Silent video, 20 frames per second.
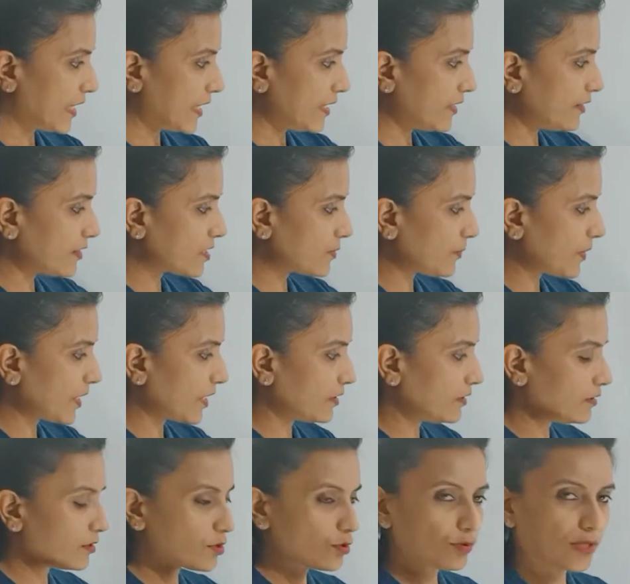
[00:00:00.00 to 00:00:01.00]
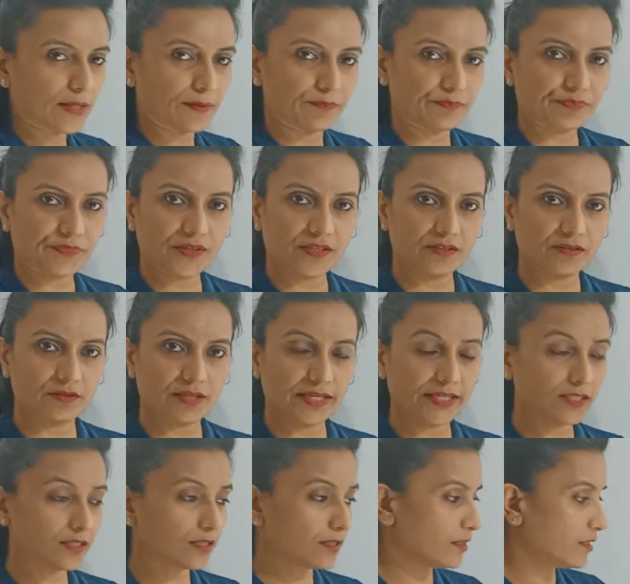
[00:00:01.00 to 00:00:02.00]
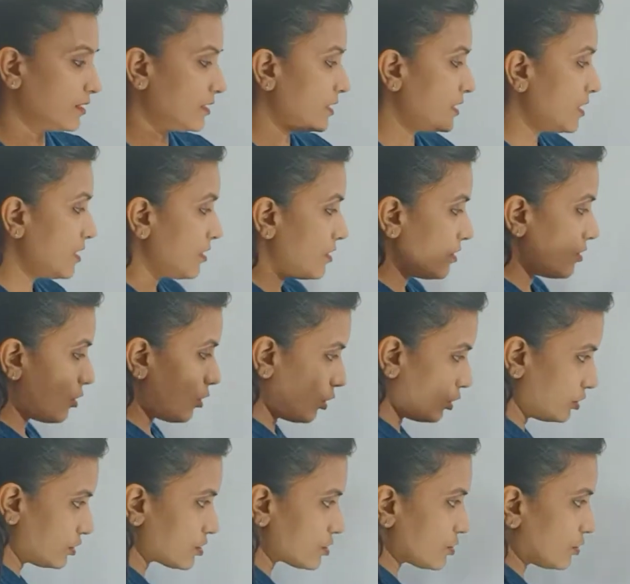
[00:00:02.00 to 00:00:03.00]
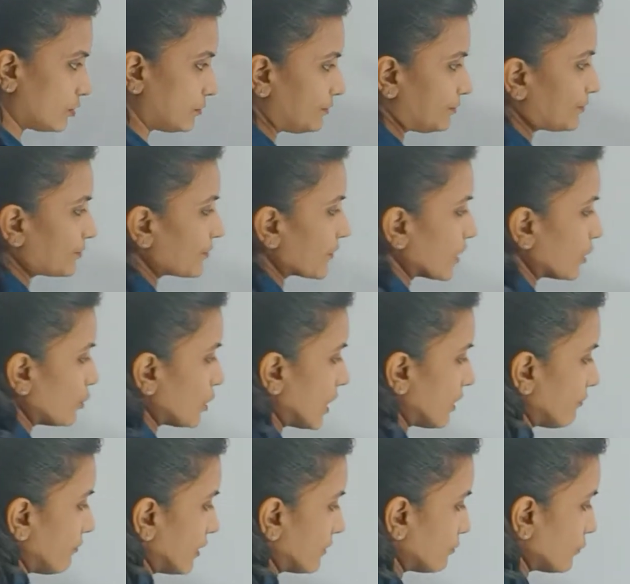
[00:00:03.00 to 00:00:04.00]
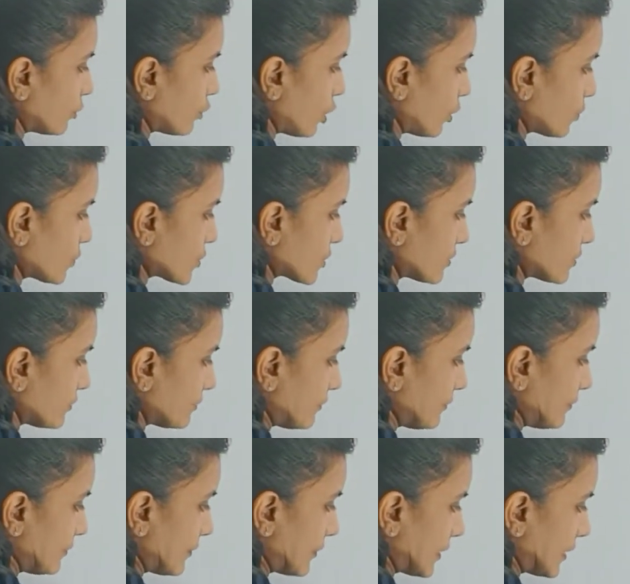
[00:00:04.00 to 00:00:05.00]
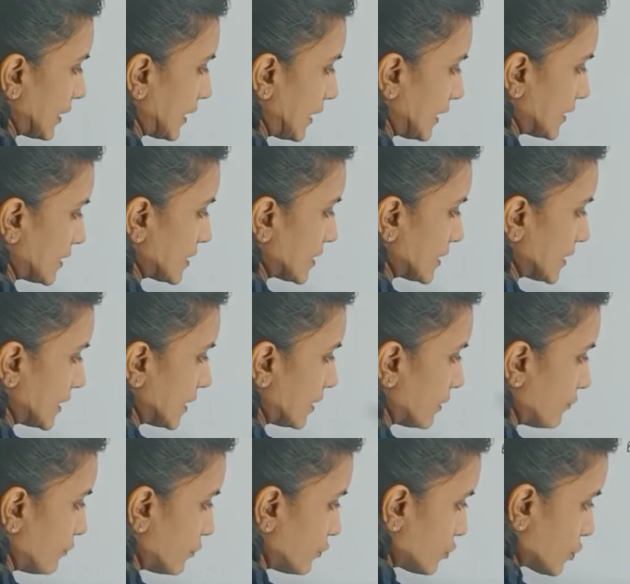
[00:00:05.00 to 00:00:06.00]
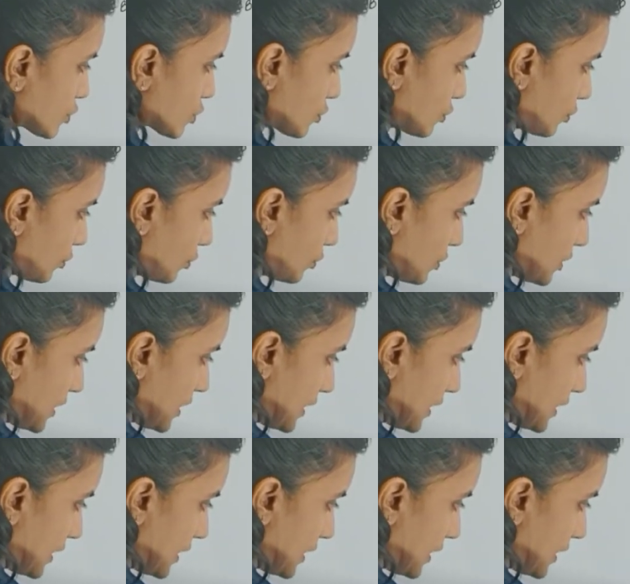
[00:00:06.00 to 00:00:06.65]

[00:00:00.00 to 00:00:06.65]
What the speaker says: L is parallel to M, right? Also, you have one more option, that if you show